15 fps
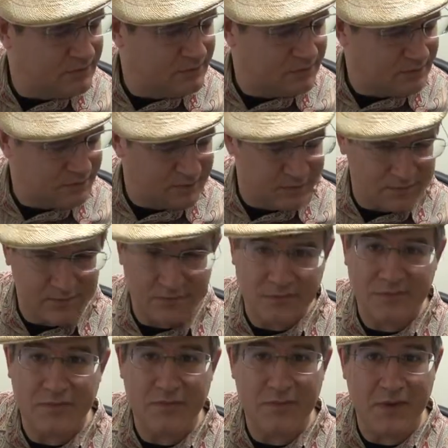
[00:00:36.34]

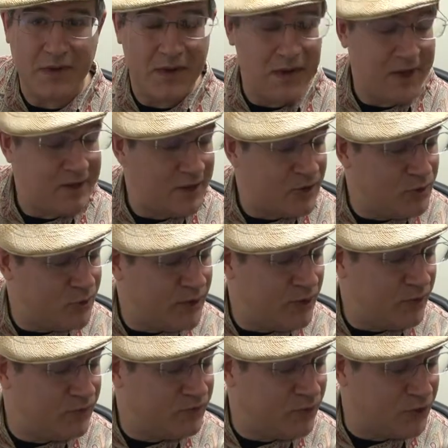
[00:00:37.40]
And then you do it
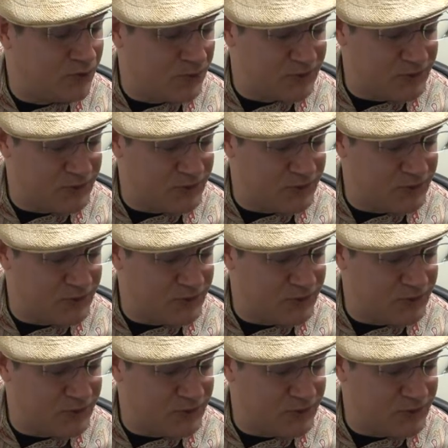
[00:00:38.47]
on fourth